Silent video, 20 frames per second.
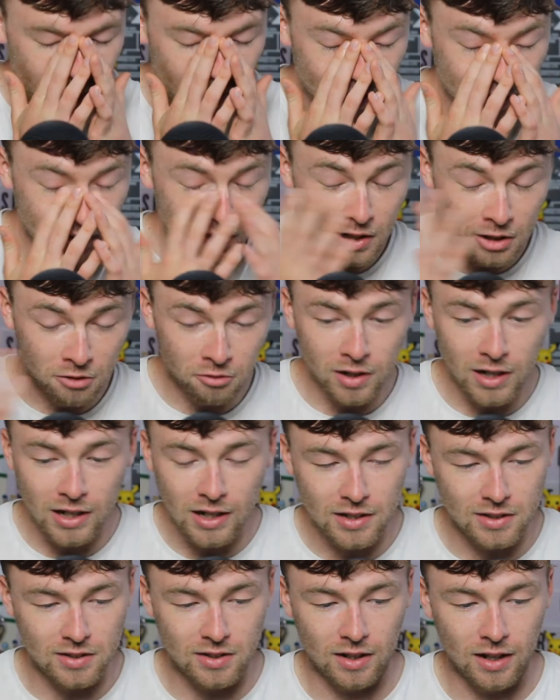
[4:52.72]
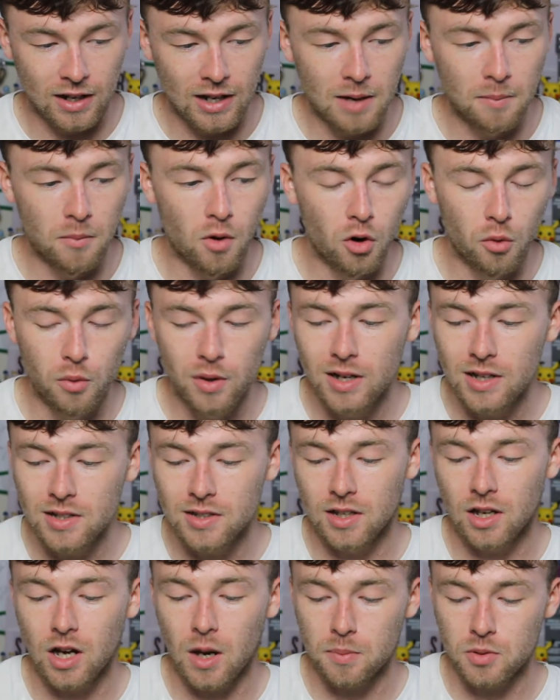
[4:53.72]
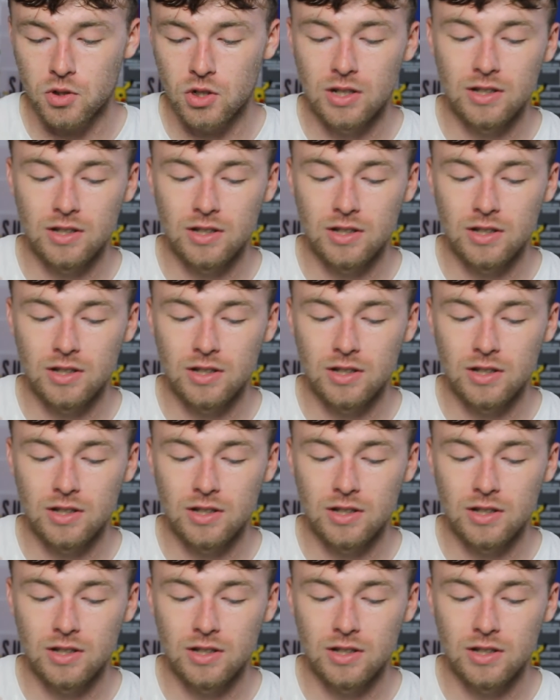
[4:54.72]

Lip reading: I think realistically, a more realistic option